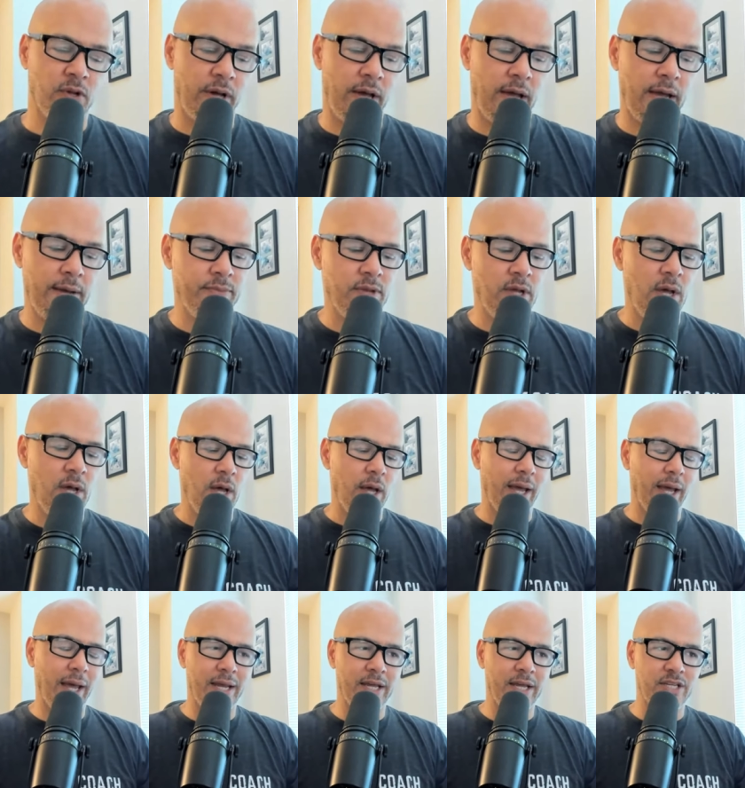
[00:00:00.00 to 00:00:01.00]
okay?
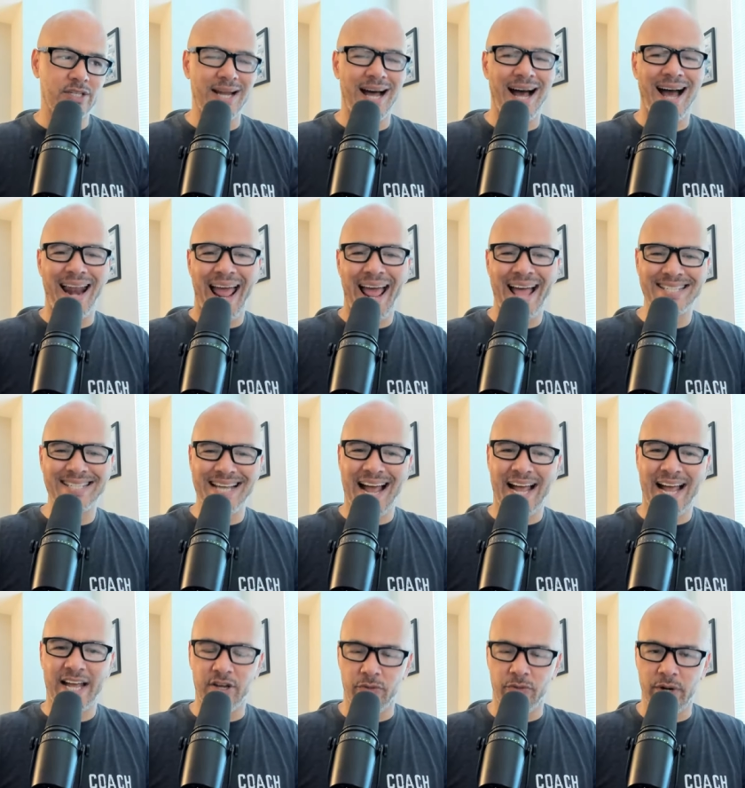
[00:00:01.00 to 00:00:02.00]
It is not as
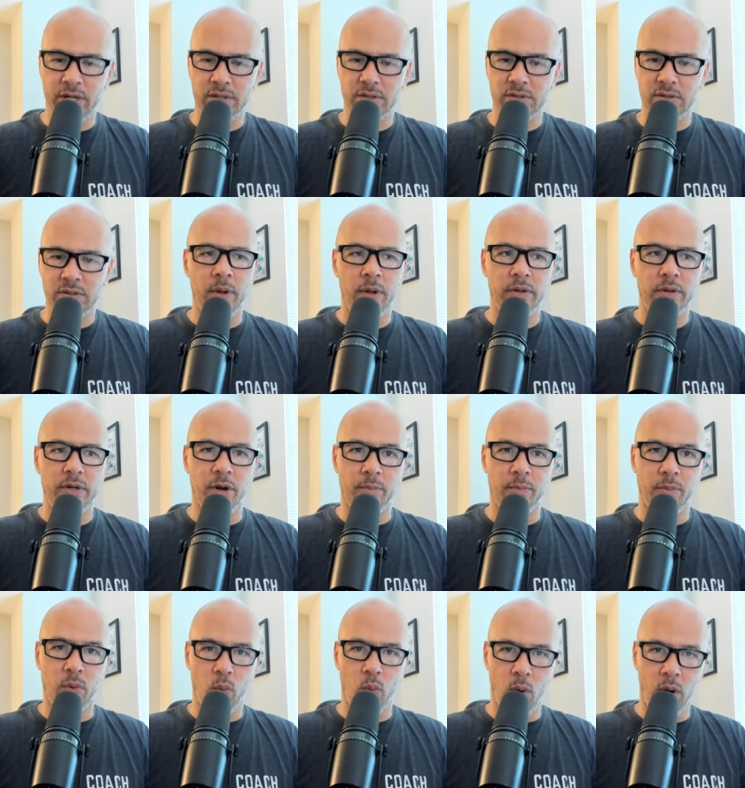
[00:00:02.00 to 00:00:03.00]
accurate,
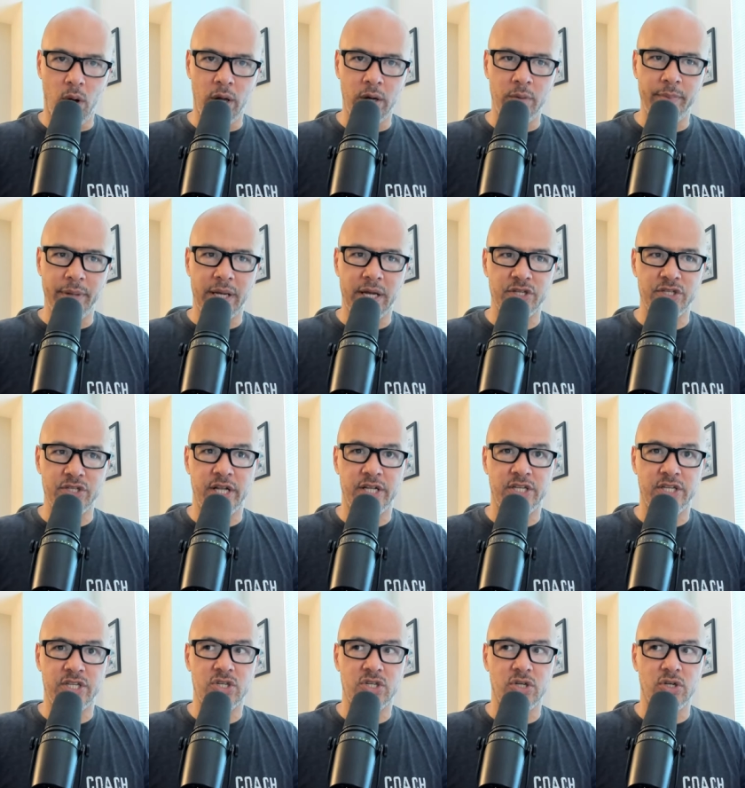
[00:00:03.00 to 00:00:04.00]
number one, because
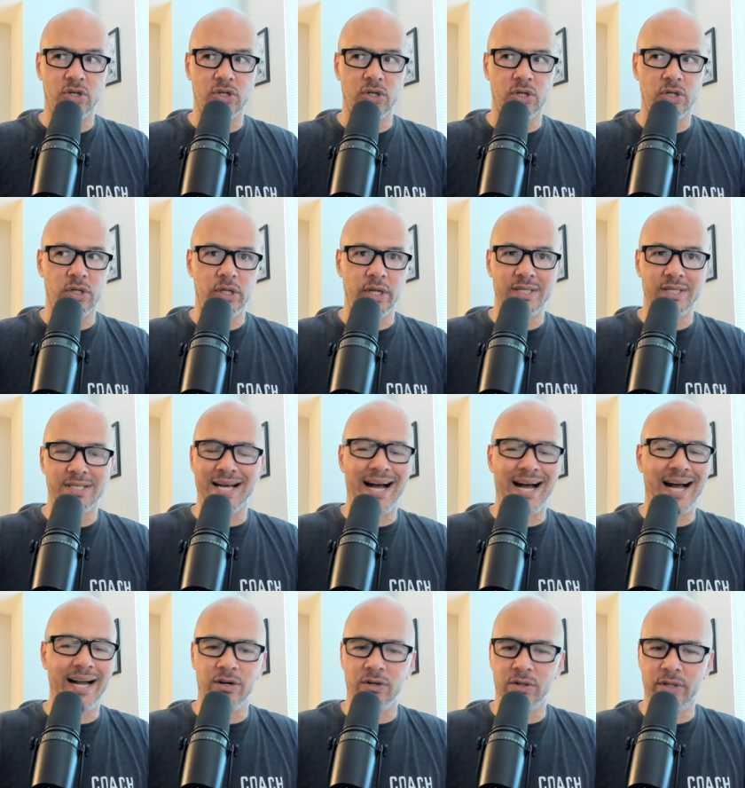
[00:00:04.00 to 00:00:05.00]
it's
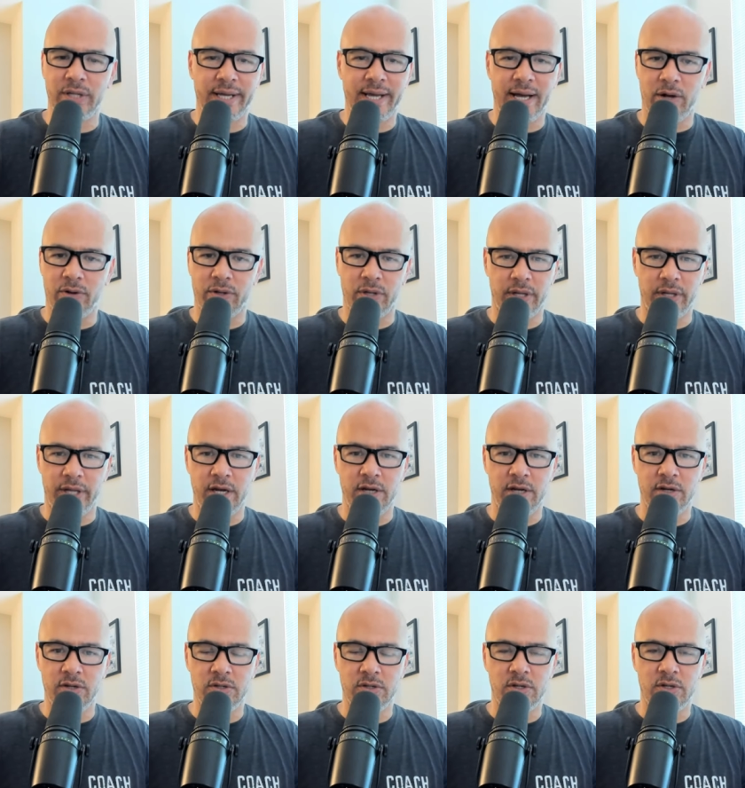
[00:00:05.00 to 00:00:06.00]
entirely
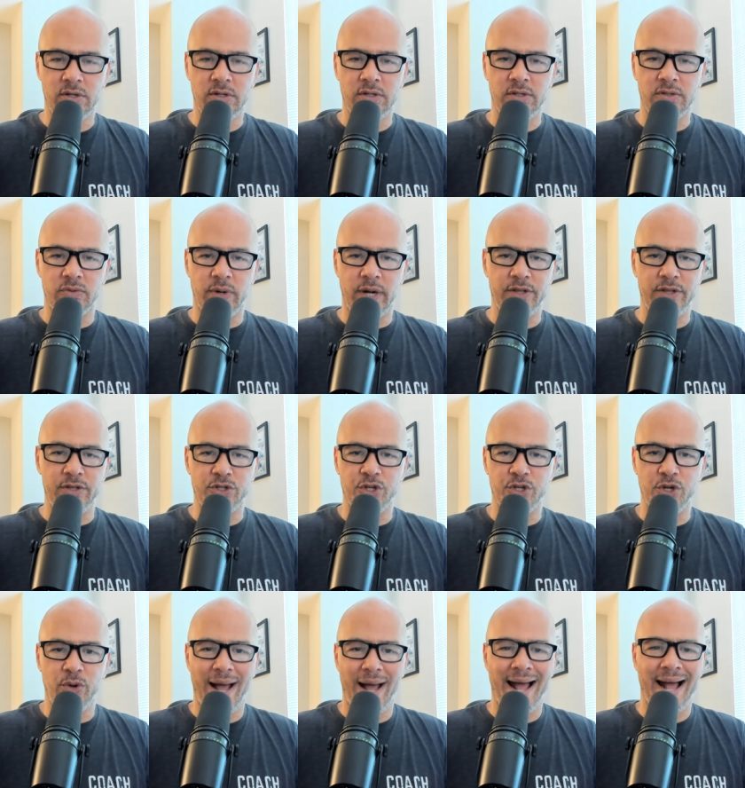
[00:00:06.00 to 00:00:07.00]
calculated, right? There's
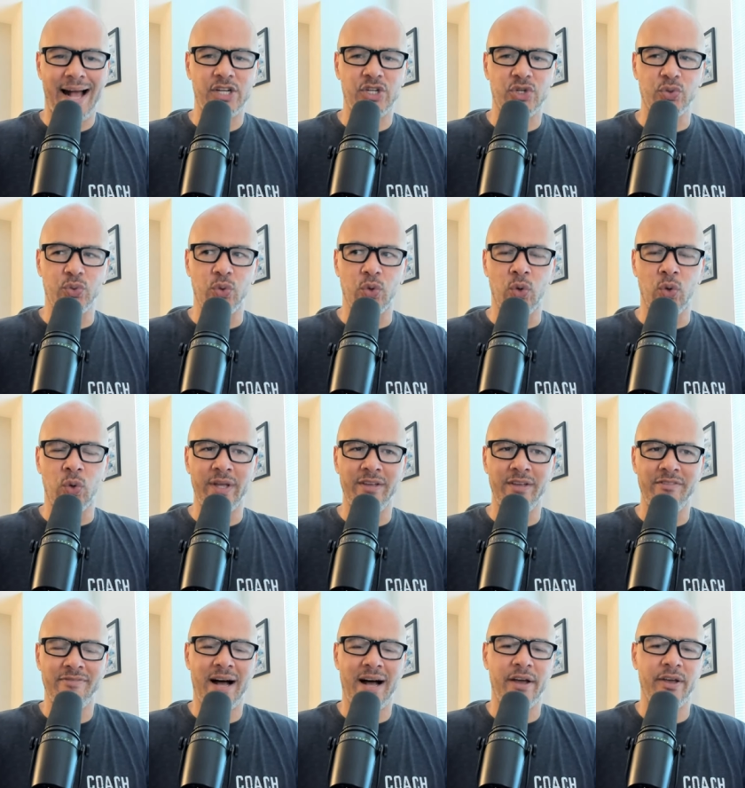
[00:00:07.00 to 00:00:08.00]
no actual
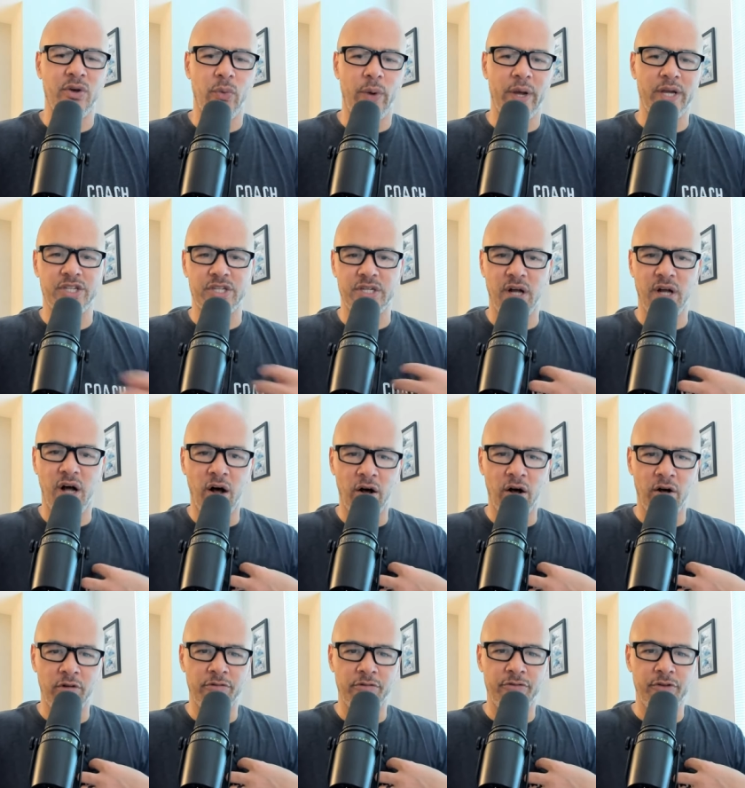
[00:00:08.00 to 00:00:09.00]
evaluation
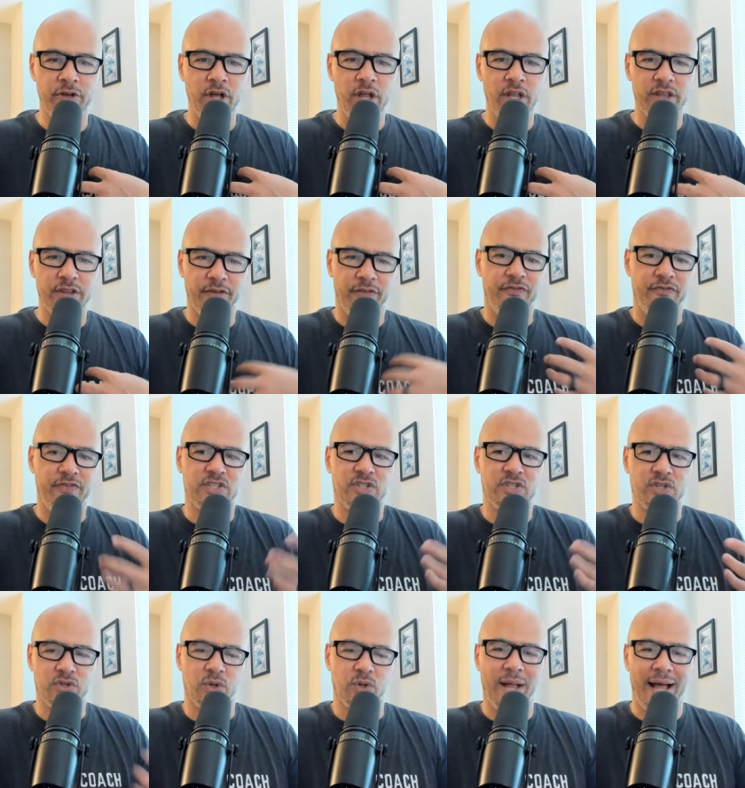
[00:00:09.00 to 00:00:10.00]
of the
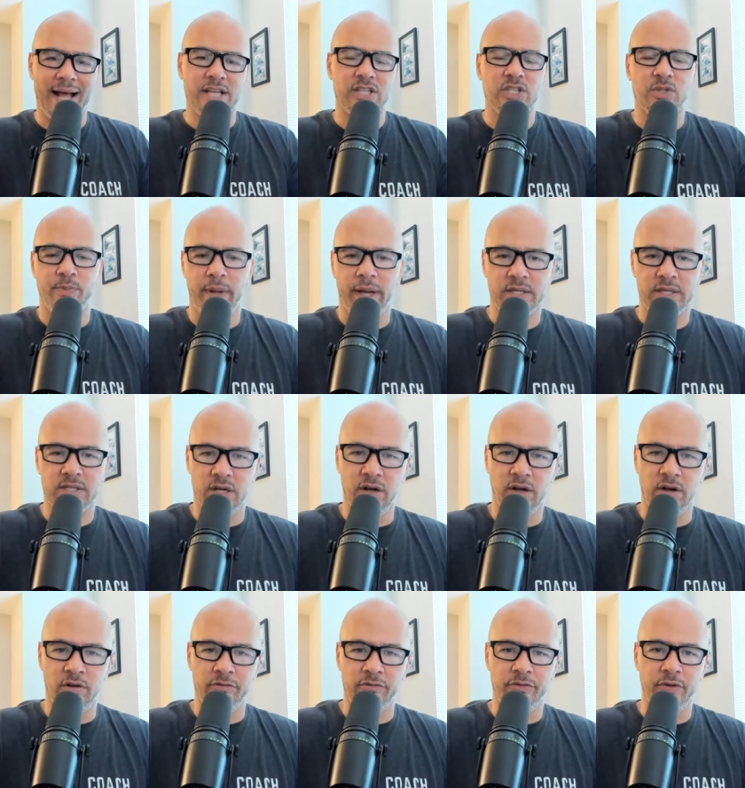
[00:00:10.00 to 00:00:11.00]
physical aspects
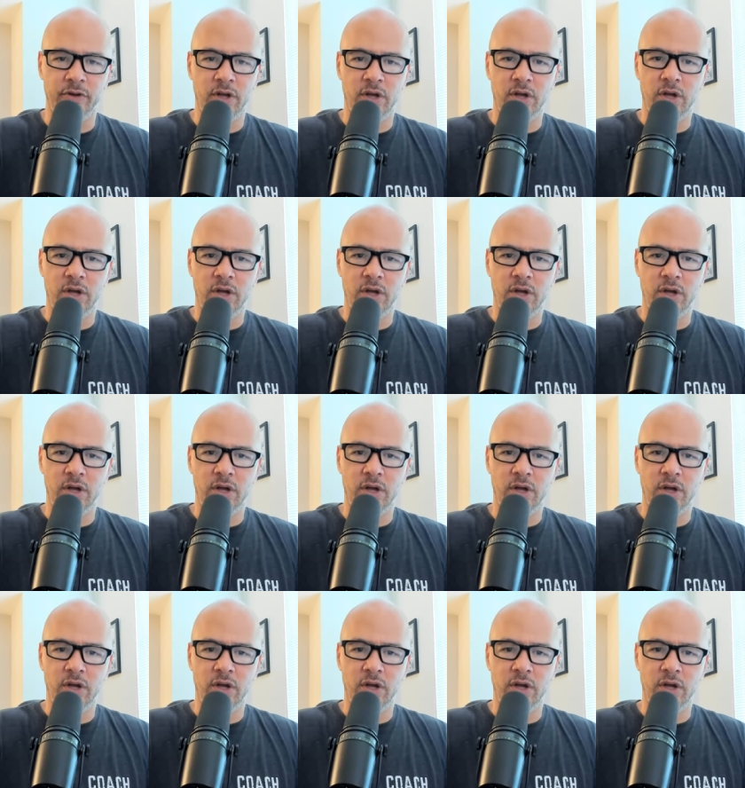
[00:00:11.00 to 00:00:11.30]
of